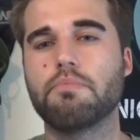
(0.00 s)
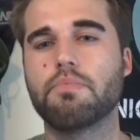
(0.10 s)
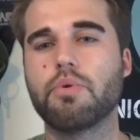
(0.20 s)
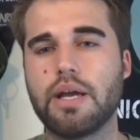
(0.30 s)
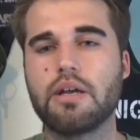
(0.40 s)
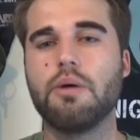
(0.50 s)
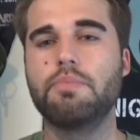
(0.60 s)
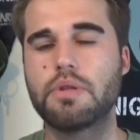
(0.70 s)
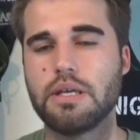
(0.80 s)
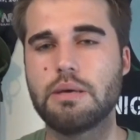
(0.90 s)
break
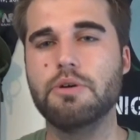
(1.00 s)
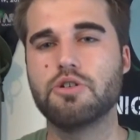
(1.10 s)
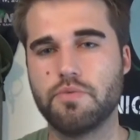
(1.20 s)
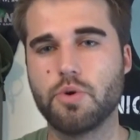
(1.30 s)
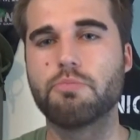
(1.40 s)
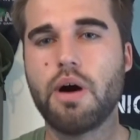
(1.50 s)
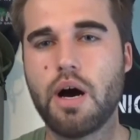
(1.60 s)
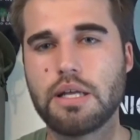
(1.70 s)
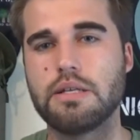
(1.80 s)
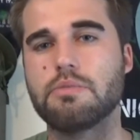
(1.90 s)
up the image of your
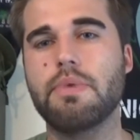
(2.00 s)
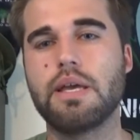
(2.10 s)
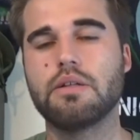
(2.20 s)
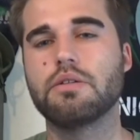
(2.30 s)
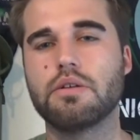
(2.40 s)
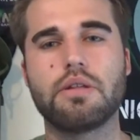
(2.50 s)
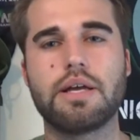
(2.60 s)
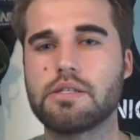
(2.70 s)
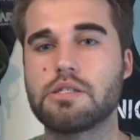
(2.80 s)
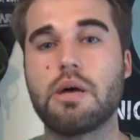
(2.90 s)
body to make it look
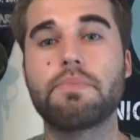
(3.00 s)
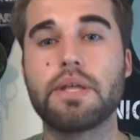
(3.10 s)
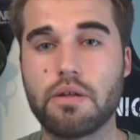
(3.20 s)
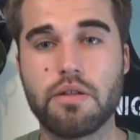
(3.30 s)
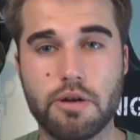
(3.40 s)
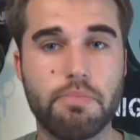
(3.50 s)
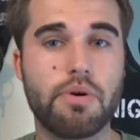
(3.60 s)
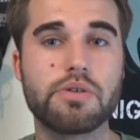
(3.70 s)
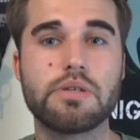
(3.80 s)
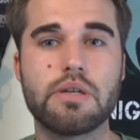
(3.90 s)
like something other than a
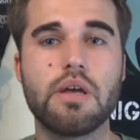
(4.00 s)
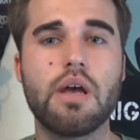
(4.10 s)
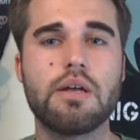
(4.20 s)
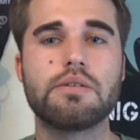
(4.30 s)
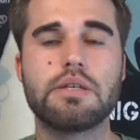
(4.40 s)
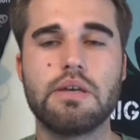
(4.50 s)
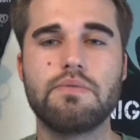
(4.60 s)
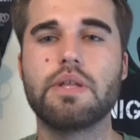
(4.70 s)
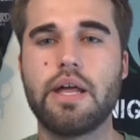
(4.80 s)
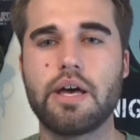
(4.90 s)
person, to give
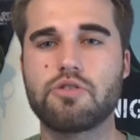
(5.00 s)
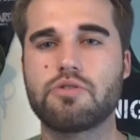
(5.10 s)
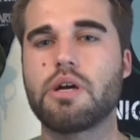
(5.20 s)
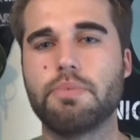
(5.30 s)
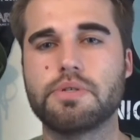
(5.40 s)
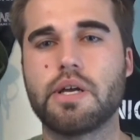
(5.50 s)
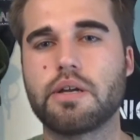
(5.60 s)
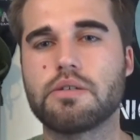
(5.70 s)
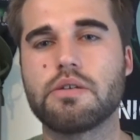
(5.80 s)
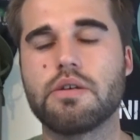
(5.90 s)
you that extra couple
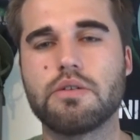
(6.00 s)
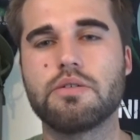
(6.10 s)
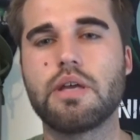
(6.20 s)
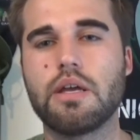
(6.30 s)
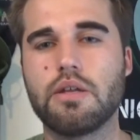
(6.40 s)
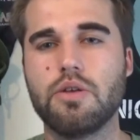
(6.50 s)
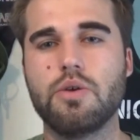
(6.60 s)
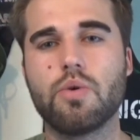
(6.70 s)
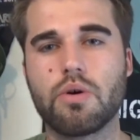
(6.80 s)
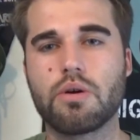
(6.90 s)
seconds to get
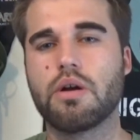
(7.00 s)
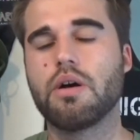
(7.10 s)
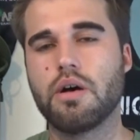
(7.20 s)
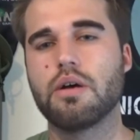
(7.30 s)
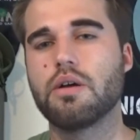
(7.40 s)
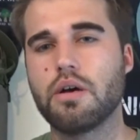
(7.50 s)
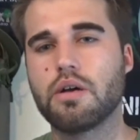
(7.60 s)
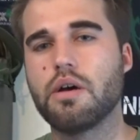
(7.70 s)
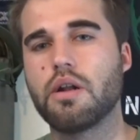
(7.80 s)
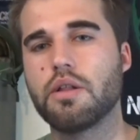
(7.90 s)
your
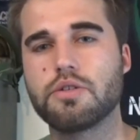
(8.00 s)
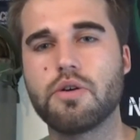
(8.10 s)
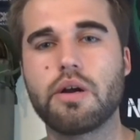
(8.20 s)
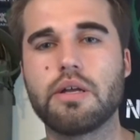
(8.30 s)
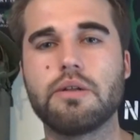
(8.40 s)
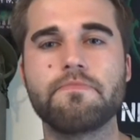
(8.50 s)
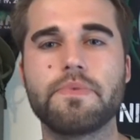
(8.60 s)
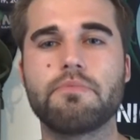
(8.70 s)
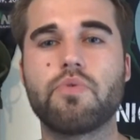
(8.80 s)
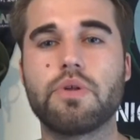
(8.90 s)
gun on the target
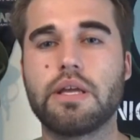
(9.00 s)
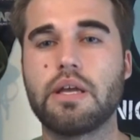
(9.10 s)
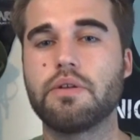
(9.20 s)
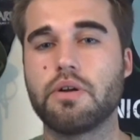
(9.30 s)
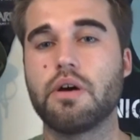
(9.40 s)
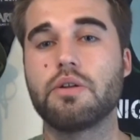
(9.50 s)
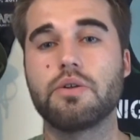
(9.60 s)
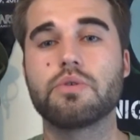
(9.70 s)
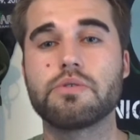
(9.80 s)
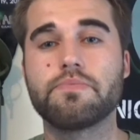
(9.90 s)
before they get their gun on
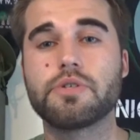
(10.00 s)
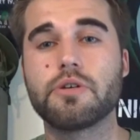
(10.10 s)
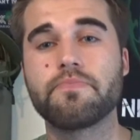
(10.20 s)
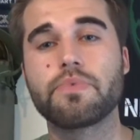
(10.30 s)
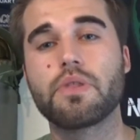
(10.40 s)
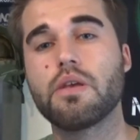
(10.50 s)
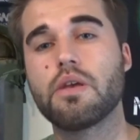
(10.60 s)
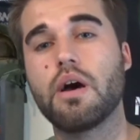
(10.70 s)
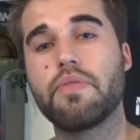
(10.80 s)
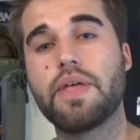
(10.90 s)
yours. So
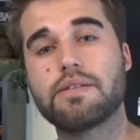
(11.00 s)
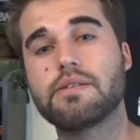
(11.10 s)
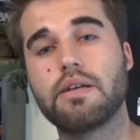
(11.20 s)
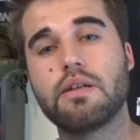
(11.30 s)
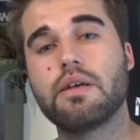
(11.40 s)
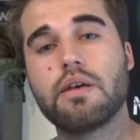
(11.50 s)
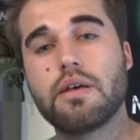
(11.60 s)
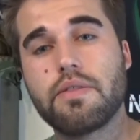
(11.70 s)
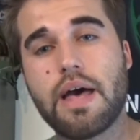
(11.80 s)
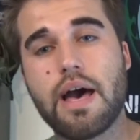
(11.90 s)
that's it.
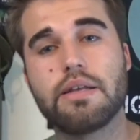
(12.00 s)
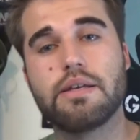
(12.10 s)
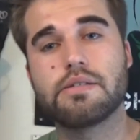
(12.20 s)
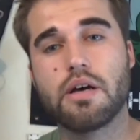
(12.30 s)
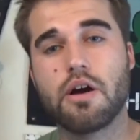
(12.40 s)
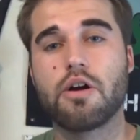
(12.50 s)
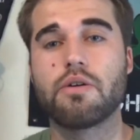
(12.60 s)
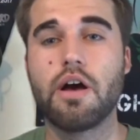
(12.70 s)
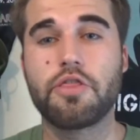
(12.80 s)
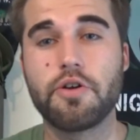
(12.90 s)
That is
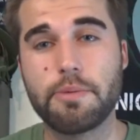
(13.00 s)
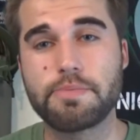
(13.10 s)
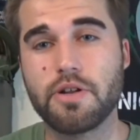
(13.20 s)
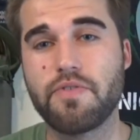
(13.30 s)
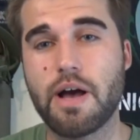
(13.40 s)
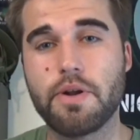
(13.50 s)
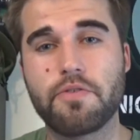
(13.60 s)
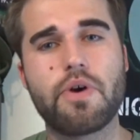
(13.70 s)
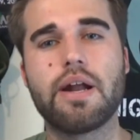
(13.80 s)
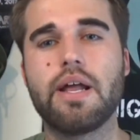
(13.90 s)
our third episode of 5 Minute
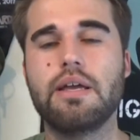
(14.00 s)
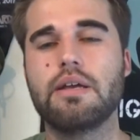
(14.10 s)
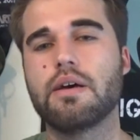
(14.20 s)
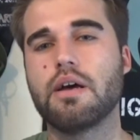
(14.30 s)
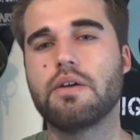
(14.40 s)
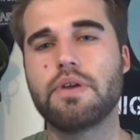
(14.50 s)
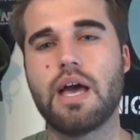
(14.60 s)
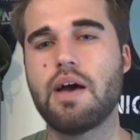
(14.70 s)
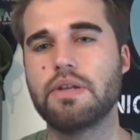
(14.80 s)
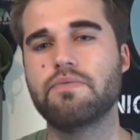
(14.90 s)
Friday. If you
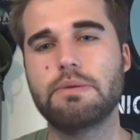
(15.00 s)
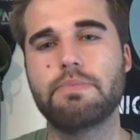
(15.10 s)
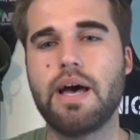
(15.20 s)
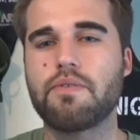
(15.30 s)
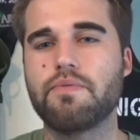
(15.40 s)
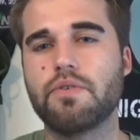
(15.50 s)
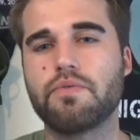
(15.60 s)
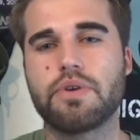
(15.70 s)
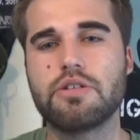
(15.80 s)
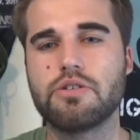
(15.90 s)
have any feedback, feel
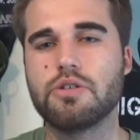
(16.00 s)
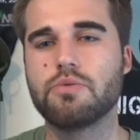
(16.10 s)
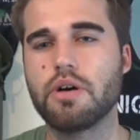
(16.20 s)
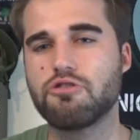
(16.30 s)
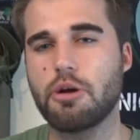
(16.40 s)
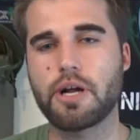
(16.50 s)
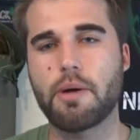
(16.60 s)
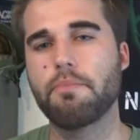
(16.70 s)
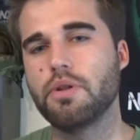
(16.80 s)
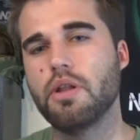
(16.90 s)
free to drop a
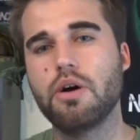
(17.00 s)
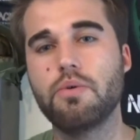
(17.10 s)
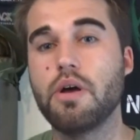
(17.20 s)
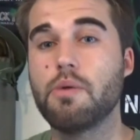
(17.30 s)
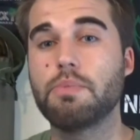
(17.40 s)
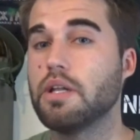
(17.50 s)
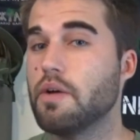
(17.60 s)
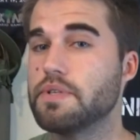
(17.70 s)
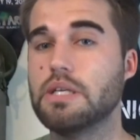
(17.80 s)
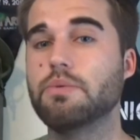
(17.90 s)
comment below. We'd
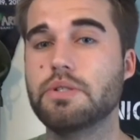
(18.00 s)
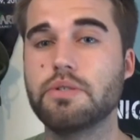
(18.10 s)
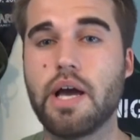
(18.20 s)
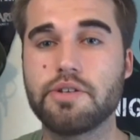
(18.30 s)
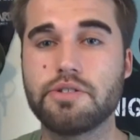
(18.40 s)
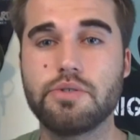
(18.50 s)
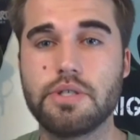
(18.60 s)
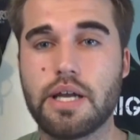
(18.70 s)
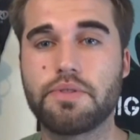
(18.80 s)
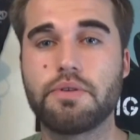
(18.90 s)
love to see what you guys are
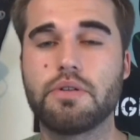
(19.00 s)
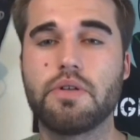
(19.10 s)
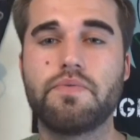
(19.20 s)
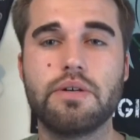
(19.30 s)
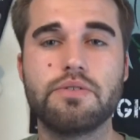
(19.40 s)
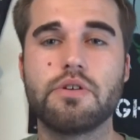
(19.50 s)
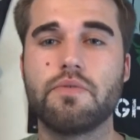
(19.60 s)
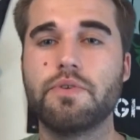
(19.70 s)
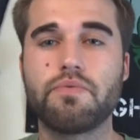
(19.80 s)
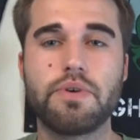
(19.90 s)
using out there on the field, so
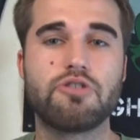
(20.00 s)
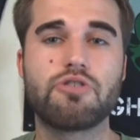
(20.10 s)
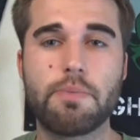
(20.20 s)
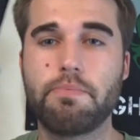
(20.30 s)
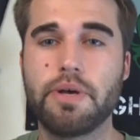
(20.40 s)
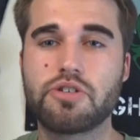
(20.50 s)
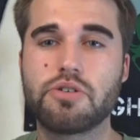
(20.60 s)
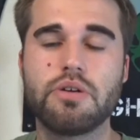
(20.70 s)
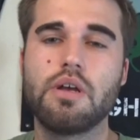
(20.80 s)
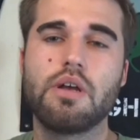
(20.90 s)
feel free to drop a
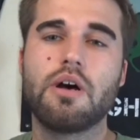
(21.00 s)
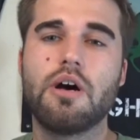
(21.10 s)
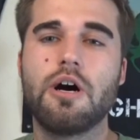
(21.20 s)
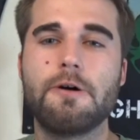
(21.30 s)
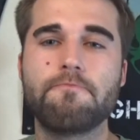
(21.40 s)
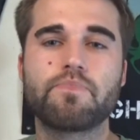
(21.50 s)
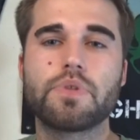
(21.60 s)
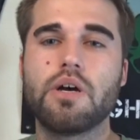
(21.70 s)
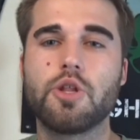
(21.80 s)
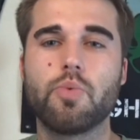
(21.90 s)
picture.
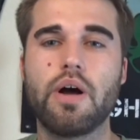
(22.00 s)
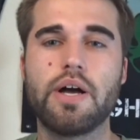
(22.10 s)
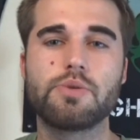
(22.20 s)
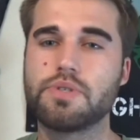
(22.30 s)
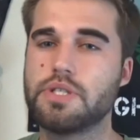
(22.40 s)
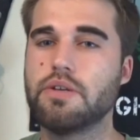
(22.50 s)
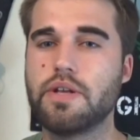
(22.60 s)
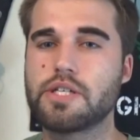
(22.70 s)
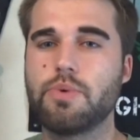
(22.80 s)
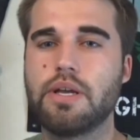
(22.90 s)
Otherwise, we'll see you
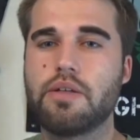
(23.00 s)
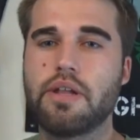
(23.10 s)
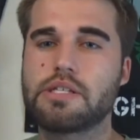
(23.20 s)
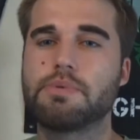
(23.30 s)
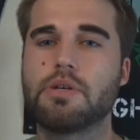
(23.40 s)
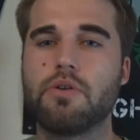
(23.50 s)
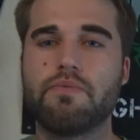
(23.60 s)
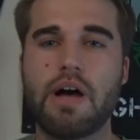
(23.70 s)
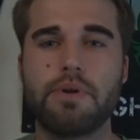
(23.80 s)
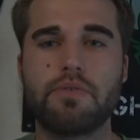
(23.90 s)
next week on the next episode of
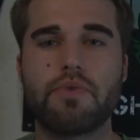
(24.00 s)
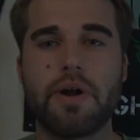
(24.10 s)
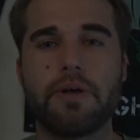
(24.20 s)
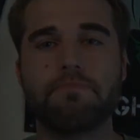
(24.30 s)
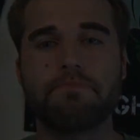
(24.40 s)
5 Minute Friday.